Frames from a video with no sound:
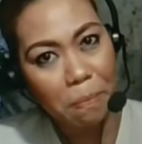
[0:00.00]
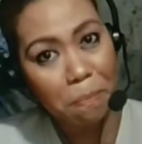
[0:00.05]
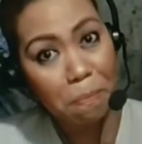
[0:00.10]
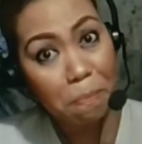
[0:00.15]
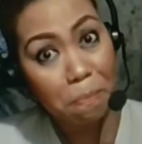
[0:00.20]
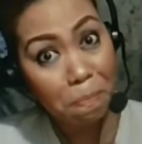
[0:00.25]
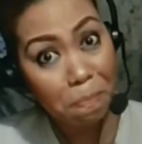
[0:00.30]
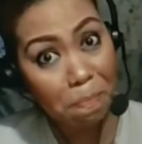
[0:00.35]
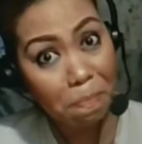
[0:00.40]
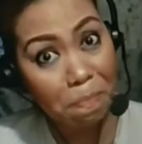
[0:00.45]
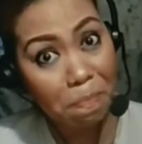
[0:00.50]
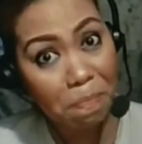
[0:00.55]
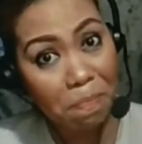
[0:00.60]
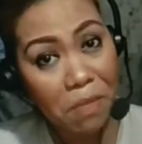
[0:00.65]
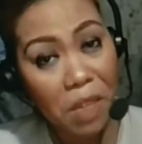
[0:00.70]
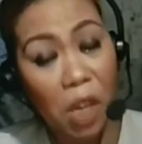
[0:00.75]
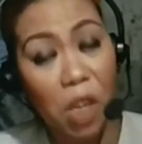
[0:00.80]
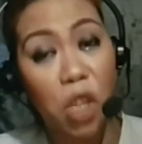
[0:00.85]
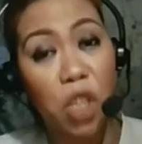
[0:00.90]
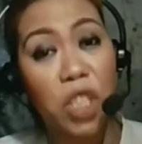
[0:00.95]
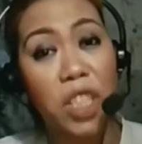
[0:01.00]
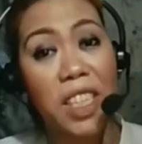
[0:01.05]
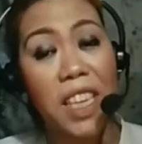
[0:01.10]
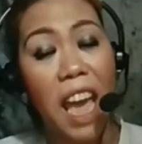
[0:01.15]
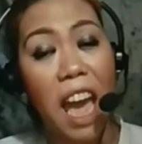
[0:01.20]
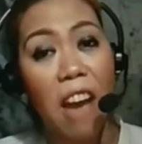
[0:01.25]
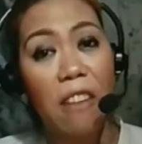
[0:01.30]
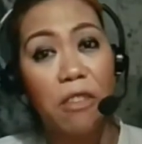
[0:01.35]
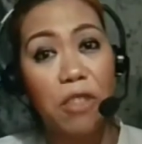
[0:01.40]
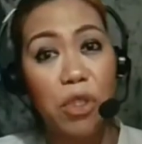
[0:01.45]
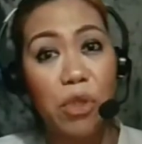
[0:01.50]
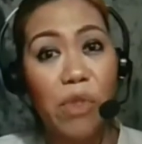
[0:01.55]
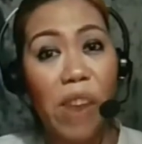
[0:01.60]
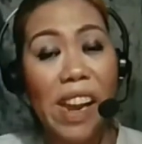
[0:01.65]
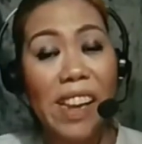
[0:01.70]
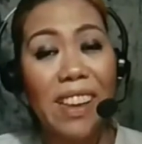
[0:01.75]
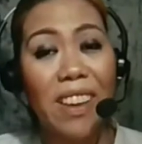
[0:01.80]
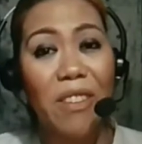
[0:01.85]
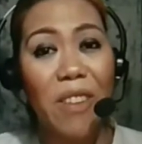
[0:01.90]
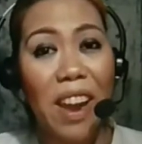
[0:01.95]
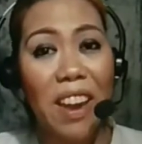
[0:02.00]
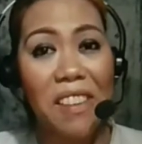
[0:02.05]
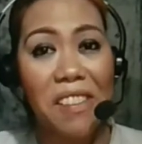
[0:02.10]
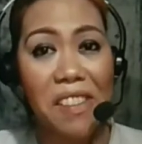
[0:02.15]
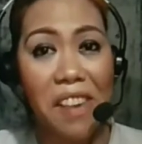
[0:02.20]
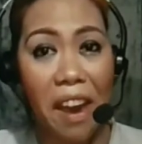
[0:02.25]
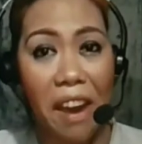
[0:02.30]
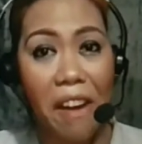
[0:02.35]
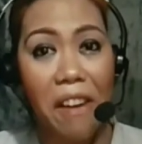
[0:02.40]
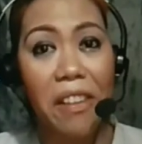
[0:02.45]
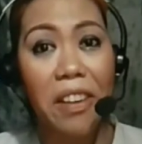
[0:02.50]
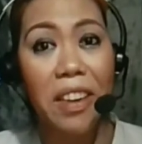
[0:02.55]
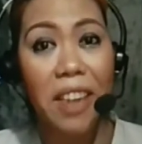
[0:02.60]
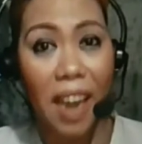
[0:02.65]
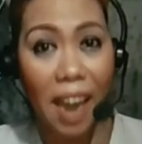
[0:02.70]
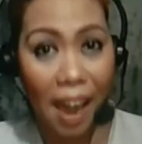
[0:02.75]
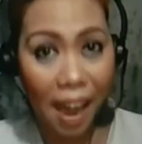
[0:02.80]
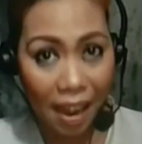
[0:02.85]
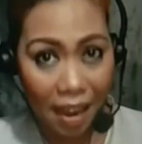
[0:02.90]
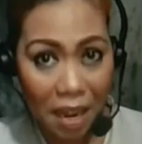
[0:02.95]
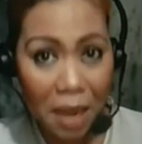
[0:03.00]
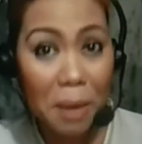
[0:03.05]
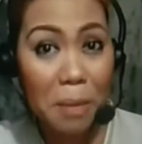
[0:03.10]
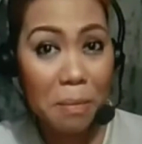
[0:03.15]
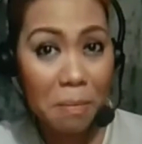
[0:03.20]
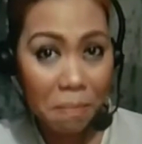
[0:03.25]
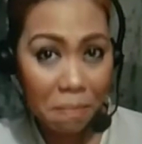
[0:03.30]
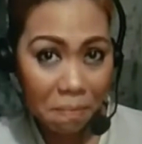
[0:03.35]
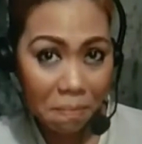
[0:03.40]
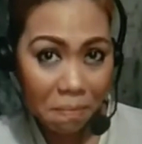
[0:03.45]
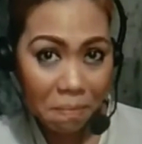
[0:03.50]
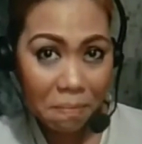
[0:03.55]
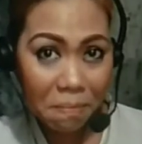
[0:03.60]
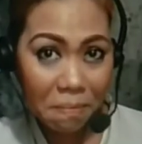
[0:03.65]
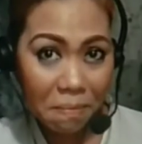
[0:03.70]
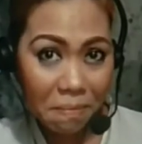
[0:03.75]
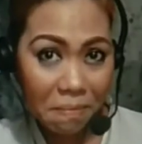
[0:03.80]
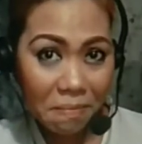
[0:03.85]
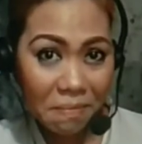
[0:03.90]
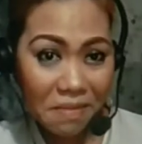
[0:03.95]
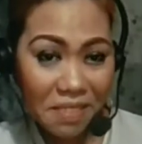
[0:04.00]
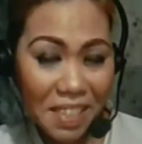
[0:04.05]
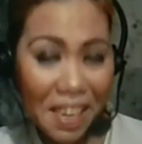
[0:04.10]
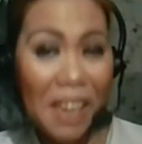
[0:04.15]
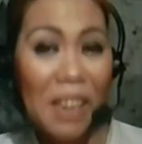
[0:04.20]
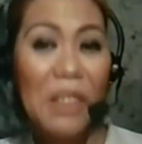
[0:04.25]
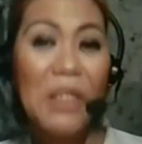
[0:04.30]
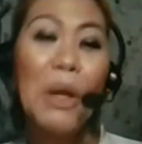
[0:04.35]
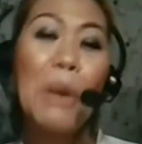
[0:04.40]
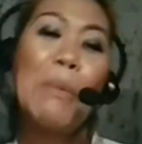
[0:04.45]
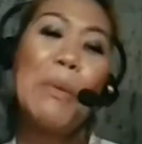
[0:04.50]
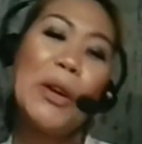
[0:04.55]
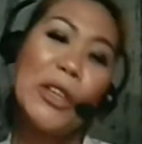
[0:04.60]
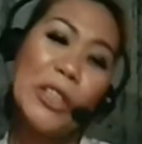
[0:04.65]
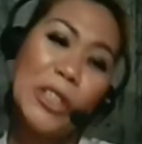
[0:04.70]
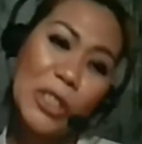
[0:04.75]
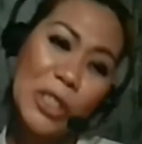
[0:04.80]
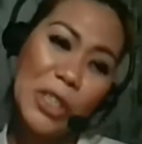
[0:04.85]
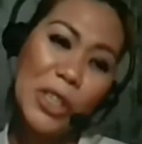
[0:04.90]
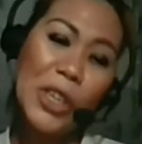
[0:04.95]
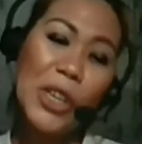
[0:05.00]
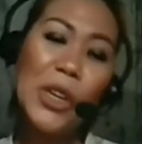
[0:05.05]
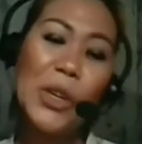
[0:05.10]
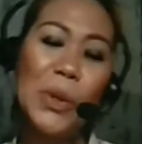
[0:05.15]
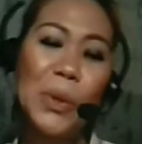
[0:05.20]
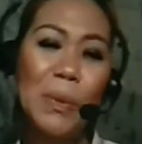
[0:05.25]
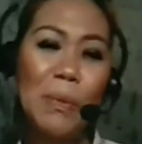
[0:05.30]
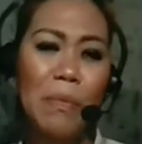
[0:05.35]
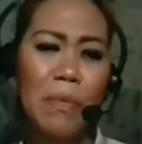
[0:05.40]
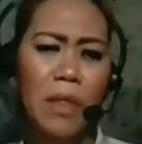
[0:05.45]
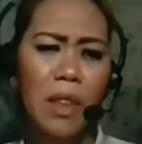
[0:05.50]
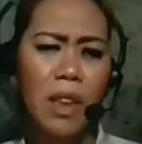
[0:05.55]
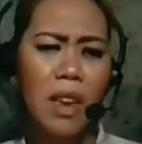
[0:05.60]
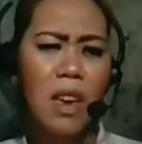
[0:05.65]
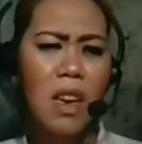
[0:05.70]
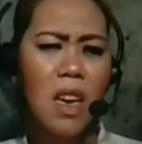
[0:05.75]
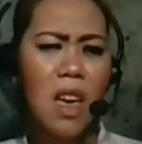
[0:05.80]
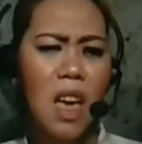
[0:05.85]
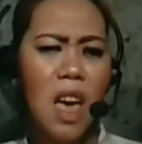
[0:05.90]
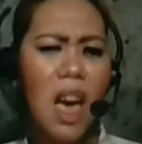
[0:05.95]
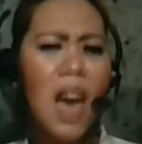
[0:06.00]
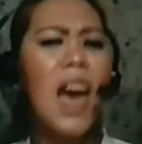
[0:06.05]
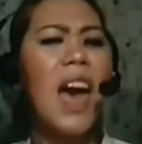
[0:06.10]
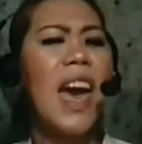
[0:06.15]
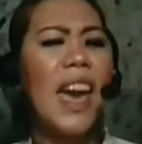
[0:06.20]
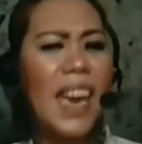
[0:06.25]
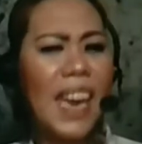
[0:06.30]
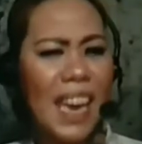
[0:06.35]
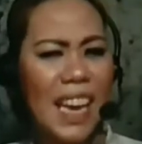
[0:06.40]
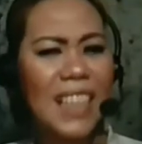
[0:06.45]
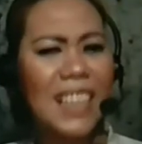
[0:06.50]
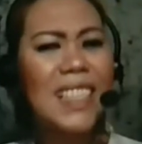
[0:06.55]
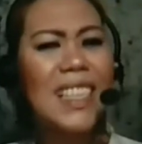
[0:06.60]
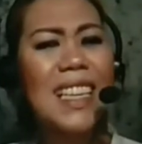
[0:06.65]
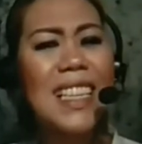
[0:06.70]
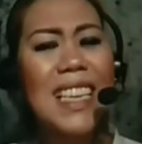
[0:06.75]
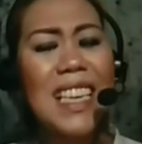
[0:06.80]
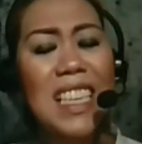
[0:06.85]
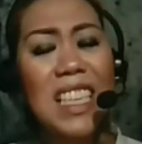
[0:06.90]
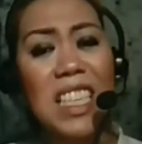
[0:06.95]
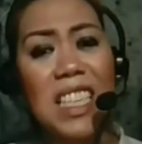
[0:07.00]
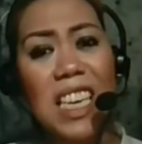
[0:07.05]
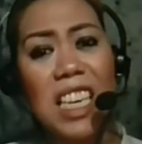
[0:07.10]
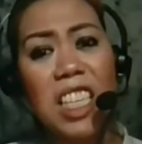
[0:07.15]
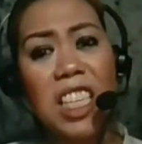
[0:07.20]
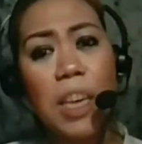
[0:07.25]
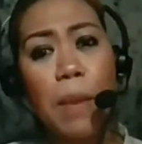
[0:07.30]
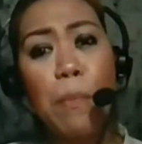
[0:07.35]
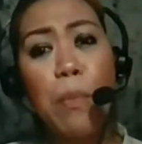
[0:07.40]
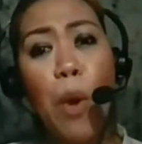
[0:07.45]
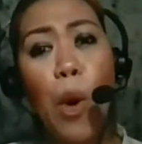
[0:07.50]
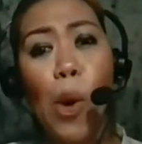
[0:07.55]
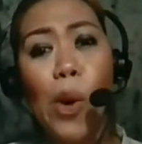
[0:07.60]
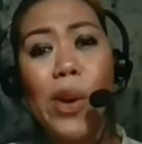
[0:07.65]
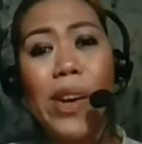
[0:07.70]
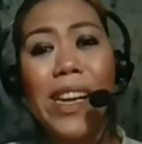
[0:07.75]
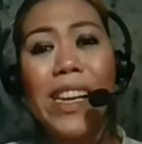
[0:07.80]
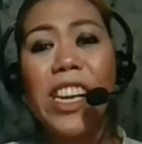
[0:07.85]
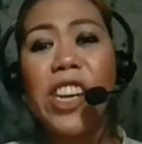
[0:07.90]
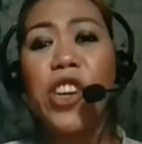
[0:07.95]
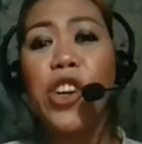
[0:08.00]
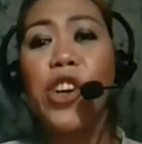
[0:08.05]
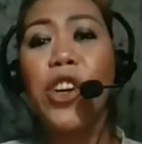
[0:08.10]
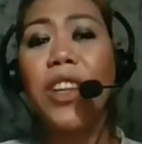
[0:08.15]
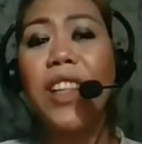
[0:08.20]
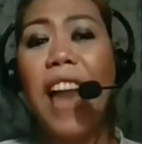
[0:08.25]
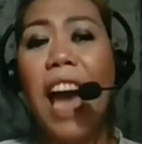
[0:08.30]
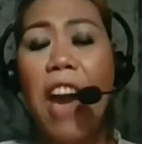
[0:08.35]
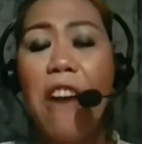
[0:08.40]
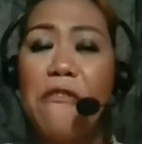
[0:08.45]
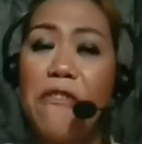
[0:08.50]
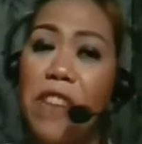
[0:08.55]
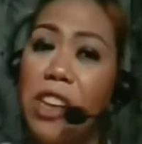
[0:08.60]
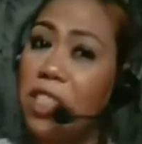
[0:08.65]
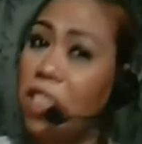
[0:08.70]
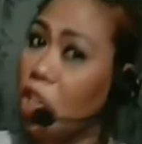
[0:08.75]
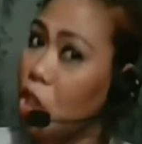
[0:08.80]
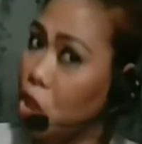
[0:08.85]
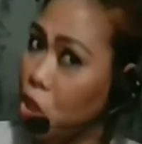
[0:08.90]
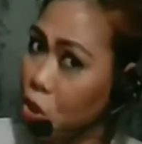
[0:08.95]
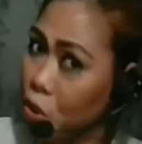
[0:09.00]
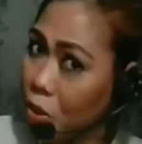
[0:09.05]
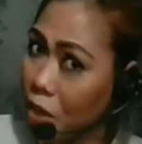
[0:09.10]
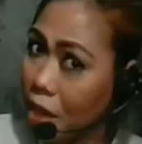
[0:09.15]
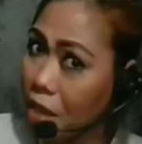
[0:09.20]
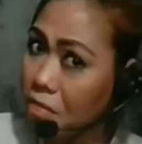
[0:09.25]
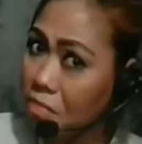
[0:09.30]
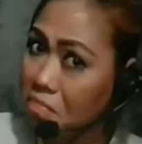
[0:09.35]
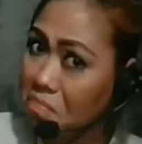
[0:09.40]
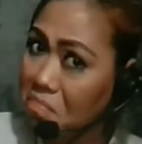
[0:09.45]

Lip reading: You just have to write it right there, okay? Number 2, is statistics important in your life as a student?